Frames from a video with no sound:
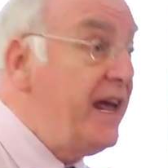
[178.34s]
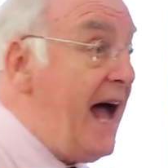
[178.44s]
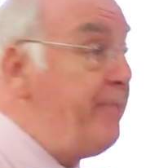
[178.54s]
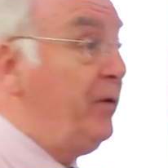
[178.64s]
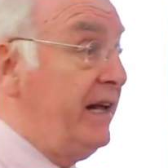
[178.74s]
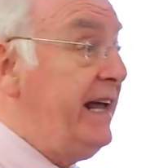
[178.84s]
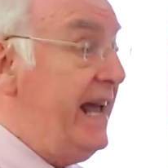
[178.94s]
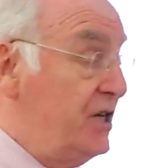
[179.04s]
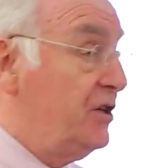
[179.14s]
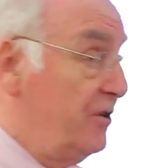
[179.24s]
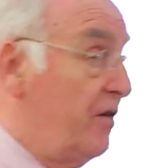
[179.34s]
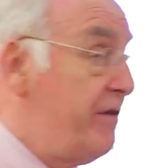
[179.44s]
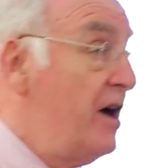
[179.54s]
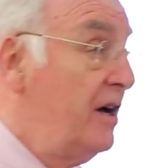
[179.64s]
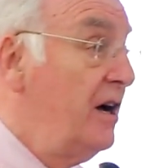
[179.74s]
the application
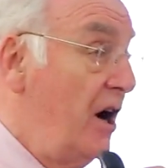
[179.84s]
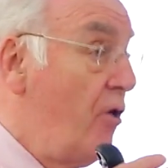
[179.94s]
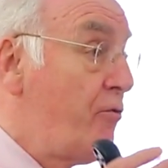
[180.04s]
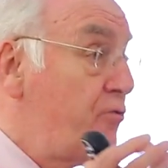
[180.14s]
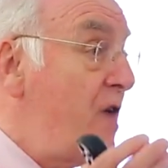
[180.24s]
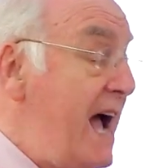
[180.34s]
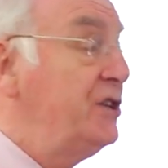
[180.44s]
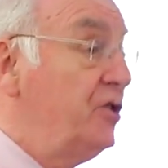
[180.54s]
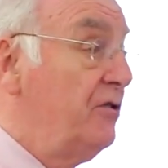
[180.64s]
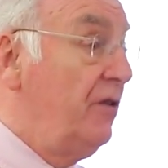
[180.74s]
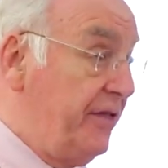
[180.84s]
of our rational